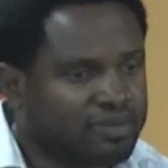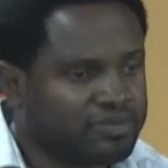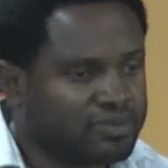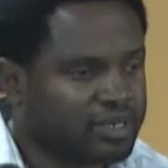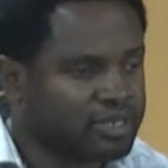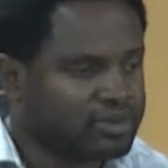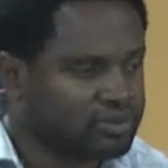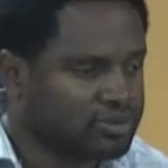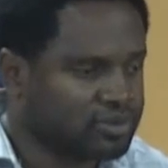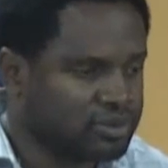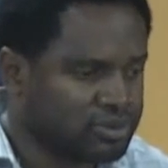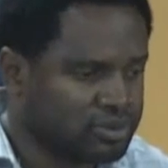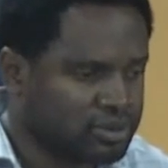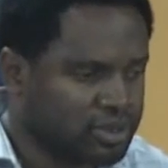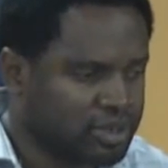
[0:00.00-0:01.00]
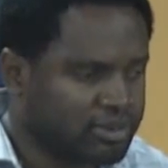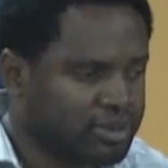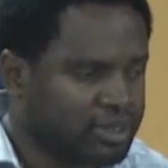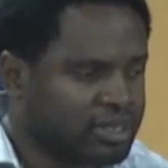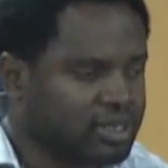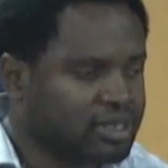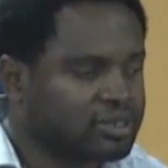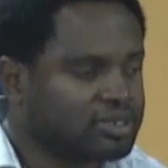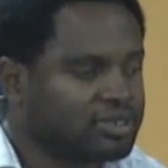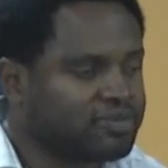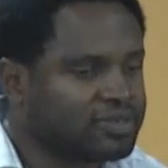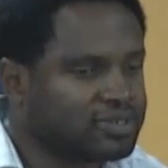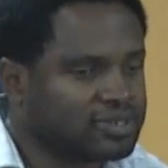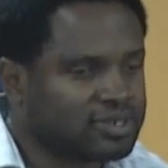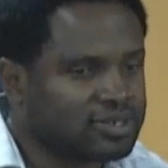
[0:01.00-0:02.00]
level. I don't know. I can't say
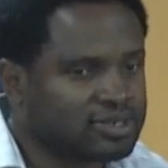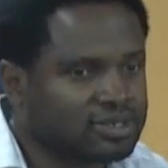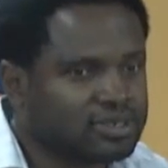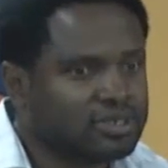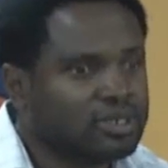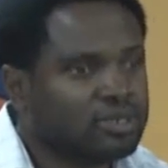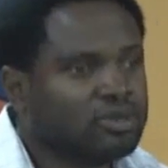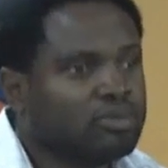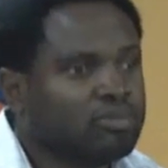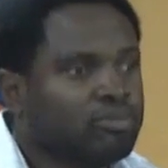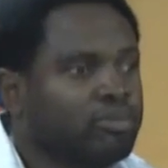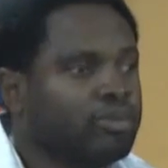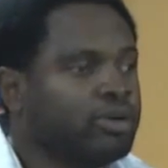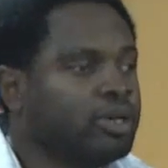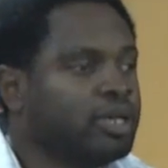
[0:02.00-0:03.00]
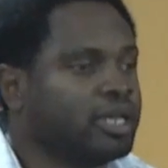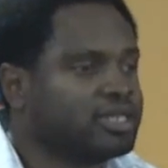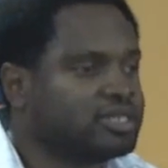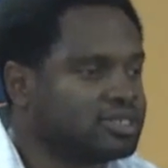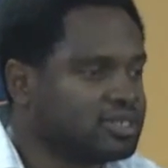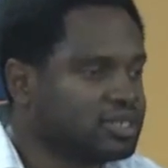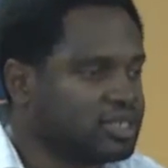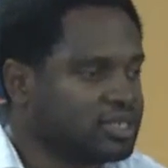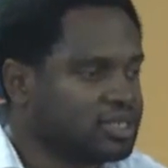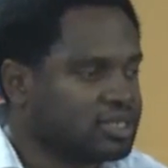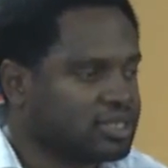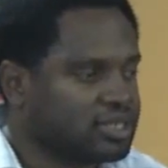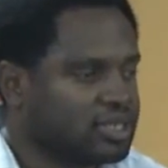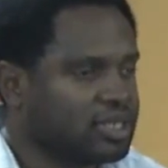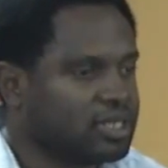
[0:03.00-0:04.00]
for certain. But let's see.
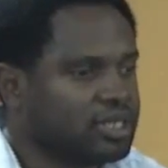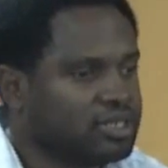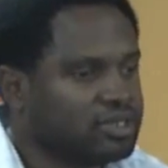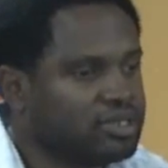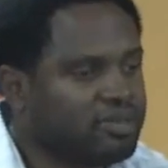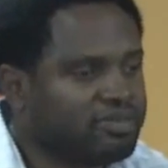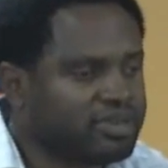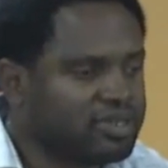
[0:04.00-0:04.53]
Do you have